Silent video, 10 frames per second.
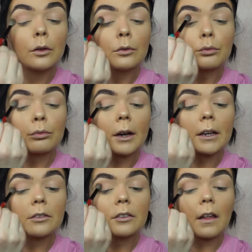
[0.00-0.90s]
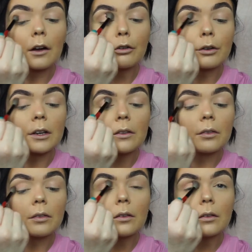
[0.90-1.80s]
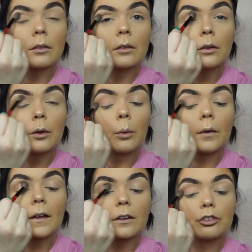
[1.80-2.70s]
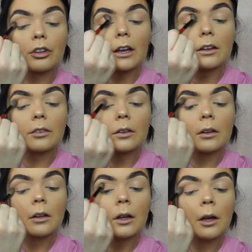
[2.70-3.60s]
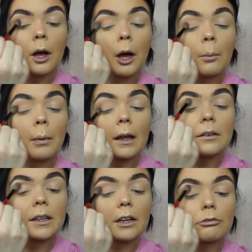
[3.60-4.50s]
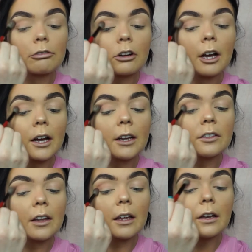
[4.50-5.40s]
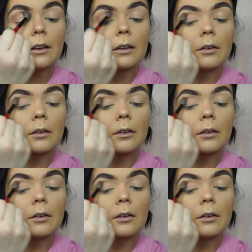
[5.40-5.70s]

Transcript: just right into that crease with that shade, blending it right in.